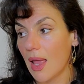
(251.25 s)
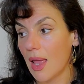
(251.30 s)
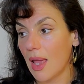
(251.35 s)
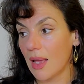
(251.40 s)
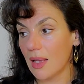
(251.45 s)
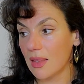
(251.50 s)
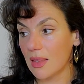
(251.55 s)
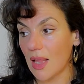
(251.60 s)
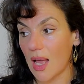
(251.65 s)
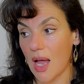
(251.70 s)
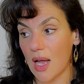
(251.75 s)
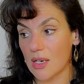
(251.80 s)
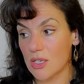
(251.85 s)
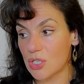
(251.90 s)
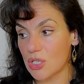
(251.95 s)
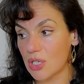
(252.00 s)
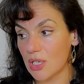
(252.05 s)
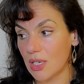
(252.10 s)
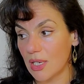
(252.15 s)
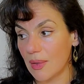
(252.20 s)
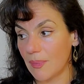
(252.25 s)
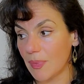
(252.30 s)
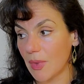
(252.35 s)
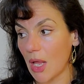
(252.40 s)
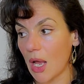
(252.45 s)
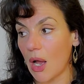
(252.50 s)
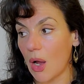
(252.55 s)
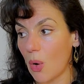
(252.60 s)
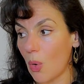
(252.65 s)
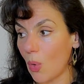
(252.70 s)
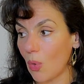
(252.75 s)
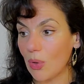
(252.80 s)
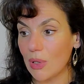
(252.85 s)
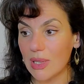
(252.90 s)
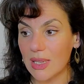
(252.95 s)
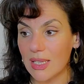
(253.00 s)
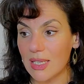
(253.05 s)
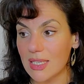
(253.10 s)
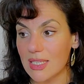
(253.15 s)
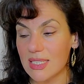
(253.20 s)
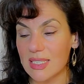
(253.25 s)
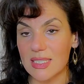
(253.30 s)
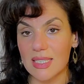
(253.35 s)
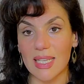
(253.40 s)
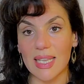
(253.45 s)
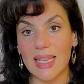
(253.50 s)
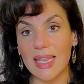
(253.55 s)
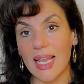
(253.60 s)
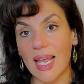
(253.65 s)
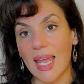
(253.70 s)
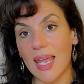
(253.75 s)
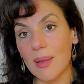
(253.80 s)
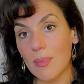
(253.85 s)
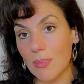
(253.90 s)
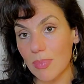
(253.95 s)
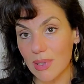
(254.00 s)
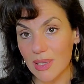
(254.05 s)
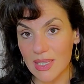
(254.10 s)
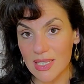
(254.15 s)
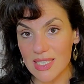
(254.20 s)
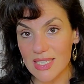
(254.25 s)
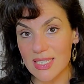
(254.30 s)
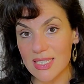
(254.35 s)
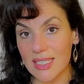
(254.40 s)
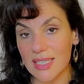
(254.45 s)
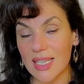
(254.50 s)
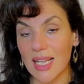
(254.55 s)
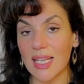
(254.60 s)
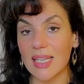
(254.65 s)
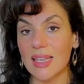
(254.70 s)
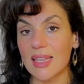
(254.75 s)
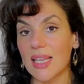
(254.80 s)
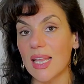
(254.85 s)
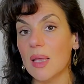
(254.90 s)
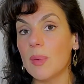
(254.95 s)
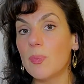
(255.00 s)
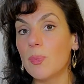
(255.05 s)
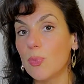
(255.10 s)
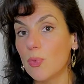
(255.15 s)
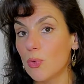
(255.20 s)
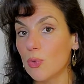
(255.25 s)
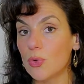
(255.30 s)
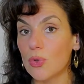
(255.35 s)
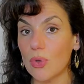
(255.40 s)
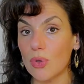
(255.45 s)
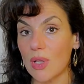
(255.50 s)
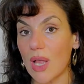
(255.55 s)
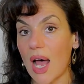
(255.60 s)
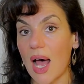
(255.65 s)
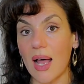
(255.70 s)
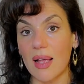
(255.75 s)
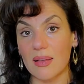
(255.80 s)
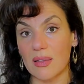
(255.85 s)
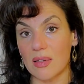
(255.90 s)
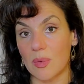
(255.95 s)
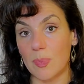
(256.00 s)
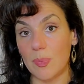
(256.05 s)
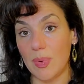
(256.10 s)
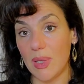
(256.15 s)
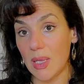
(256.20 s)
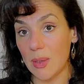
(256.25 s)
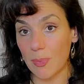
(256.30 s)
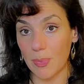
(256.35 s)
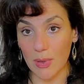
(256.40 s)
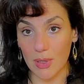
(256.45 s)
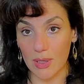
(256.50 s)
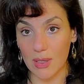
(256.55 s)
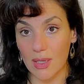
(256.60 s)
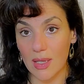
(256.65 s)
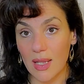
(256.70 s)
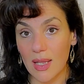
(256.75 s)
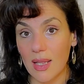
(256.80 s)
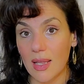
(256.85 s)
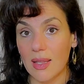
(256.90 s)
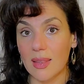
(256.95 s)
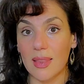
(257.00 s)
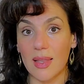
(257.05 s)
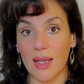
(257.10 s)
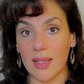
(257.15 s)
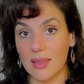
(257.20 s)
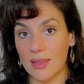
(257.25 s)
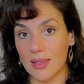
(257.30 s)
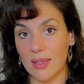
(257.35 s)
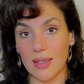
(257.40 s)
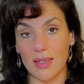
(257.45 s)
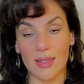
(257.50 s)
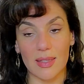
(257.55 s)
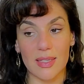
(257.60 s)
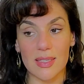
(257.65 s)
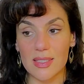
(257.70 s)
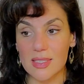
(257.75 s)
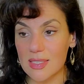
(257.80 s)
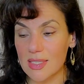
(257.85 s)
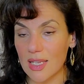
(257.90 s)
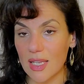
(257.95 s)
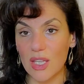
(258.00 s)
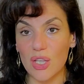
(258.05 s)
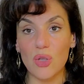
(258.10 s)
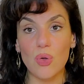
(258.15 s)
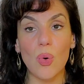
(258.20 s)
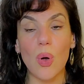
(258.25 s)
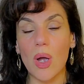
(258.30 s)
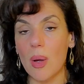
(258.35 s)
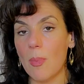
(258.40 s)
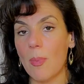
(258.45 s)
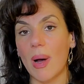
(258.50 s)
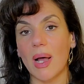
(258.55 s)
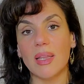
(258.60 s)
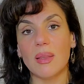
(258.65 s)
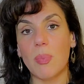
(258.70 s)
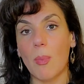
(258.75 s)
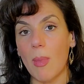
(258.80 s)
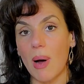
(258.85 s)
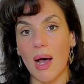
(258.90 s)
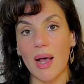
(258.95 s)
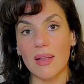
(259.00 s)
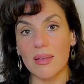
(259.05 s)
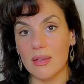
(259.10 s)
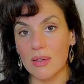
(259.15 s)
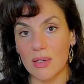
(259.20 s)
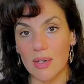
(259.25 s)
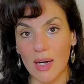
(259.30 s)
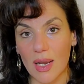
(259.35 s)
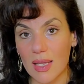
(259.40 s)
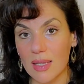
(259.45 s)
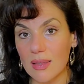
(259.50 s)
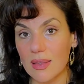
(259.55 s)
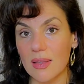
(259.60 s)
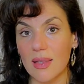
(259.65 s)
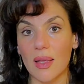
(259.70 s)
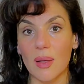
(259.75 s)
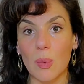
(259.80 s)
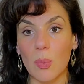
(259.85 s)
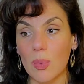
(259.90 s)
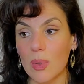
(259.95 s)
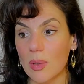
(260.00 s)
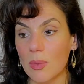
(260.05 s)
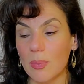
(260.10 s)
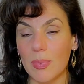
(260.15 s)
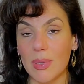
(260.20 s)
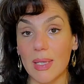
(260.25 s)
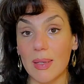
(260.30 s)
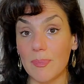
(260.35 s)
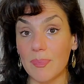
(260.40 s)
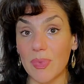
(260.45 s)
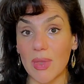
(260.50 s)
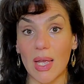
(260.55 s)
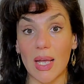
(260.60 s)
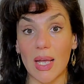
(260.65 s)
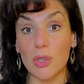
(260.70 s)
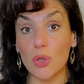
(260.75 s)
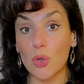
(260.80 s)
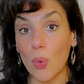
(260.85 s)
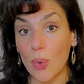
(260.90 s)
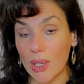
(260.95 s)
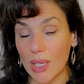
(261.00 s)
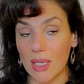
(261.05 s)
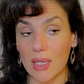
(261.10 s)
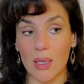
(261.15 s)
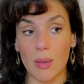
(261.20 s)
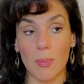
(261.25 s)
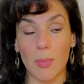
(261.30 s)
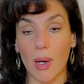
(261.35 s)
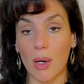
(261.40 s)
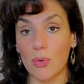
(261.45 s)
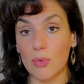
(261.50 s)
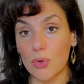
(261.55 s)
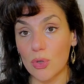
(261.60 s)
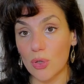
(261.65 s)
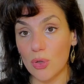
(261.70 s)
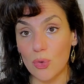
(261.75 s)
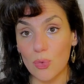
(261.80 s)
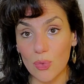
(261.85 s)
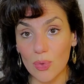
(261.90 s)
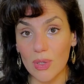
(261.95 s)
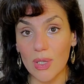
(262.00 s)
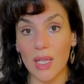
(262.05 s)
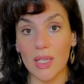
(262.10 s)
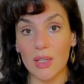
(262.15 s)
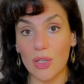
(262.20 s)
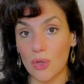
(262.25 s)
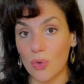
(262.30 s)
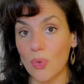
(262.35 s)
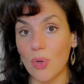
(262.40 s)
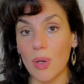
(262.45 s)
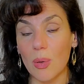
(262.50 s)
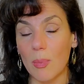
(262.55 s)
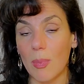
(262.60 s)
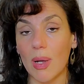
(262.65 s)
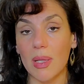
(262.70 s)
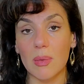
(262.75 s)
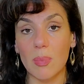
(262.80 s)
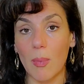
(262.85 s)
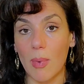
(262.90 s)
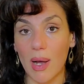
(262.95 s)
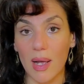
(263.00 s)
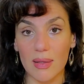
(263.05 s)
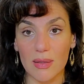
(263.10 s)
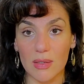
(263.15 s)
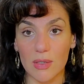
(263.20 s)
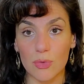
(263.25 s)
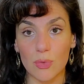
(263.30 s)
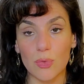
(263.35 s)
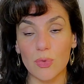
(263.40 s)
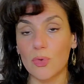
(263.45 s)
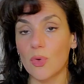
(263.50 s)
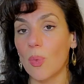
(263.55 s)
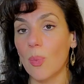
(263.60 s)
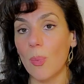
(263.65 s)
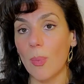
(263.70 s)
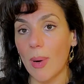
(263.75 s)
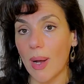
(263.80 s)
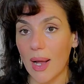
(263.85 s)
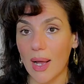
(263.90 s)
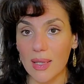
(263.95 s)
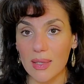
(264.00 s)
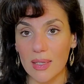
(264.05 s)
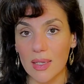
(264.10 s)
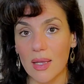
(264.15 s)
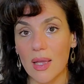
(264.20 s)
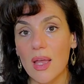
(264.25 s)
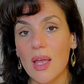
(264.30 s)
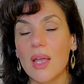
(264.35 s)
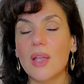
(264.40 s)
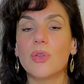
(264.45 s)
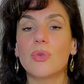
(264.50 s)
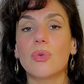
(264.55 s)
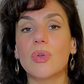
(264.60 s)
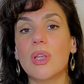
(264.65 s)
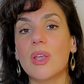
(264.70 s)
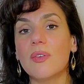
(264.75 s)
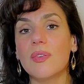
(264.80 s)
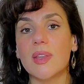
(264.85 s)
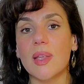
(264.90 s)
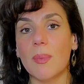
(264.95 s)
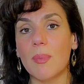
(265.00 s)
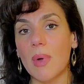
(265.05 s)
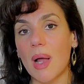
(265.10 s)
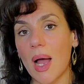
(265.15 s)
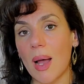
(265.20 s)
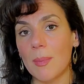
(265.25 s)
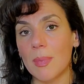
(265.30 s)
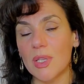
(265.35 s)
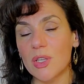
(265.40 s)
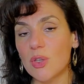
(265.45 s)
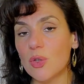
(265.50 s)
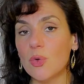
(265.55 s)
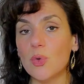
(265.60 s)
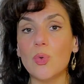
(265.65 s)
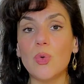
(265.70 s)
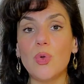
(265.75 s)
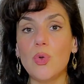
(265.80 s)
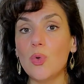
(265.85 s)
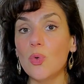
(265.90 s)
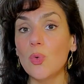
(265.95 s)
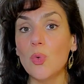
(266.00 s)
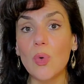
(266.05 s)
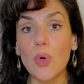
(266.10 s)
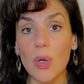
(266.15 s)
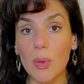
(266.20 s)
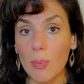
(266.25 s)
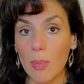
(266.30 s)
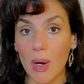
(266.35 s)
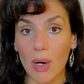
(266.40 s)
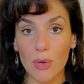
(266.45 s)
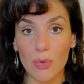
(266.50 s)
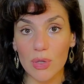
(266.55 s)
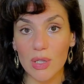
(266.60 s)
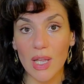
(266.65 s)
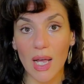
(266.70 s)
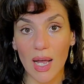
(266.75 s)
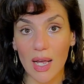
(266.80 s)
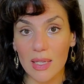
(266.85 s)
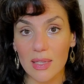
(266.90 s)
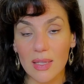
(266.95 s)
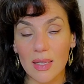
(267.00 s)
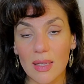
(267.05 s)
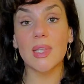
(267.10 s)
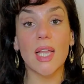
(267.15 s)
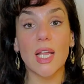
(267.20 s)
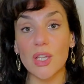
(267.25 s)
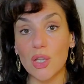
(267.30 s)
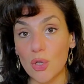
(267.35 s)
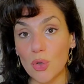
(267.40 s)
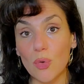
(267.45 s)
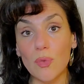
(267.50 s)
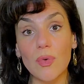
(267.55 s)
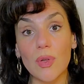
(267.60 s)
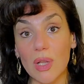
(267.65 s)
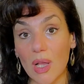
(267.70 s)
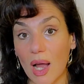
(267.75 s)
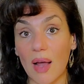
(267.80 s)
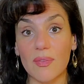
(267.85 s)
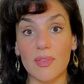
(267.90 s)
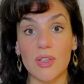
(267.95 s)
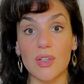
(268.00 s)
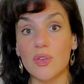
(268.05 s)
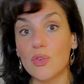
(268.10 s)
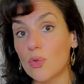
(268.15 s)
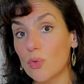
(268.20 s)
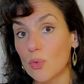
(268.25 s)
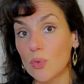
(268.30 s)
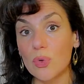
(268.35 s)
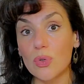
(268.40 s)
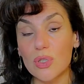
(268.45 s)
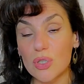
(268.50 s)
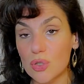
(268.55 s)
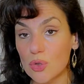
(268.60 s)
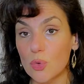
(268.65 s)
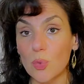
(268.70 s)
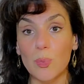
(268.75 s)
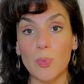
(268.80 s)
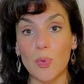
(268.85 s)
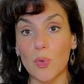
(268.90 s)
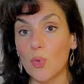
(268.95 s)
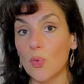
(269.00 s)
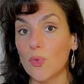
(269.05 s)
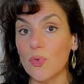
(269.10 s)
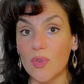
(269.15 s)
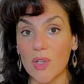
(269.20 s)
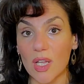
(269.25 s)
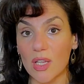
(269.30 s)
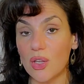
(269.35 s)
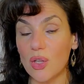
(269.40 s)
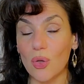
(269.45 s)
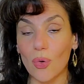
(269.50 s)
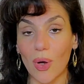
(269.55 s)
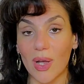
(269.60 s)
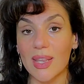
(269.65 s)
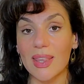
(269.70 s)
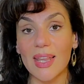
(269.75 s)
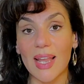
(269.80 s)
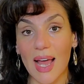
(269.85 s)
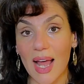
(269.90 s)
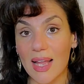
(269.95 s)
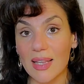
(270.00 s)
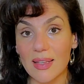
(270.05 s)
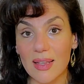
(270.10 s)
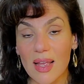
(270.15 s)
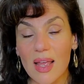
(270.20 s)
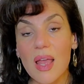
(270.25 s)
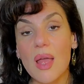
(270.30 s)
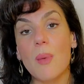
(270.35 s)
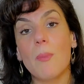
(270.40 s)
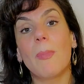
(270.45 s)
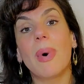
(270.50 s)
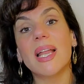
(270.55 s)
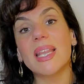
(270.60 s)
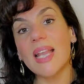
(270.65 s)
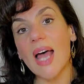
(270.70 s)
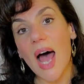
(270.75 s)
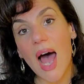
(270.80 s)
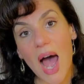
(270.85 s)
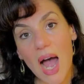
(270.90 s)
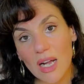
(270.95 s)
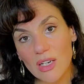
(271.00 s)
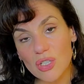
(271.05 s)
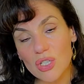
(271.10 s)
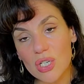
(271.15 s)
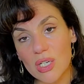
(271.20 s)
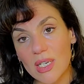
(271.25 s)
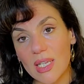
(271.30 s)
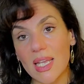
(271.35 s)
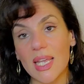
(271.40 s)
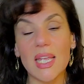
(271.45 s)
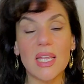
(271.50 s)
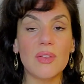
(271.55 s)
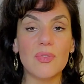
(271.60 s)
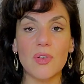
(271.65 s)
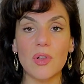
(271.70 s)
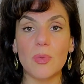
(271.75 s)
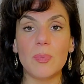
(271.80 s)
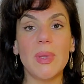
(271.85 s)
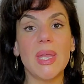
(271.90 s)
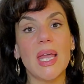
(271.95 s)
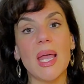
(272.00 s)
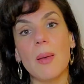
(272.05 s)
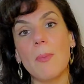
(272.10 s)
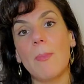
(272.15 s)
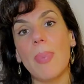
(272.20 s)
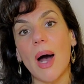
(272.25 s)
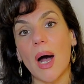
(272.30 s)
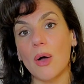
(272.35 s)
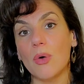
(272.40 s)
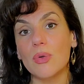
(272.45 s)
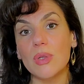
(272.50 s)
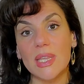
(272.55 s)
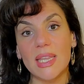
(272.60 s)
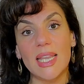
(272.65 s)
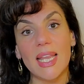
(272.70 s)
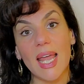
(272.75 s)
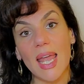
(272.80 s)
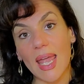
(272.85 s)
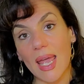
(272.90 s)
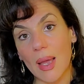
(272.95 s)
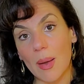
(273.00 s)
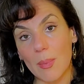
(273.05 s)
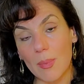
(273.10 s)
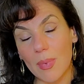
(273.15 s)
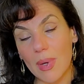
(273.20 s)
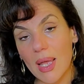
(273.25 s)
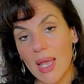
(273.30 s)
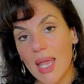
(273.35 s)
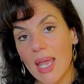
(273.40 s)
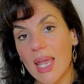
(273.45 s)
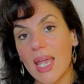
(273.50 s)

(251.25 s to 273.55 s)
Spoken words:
And actually all these labels that they put on other people, that let's say you are a bad mother, and they will be talking about you that you are a bad mother to somebody, to give some comments to you about that, that you will have this urge to prove that you are not. But actually it will be about them.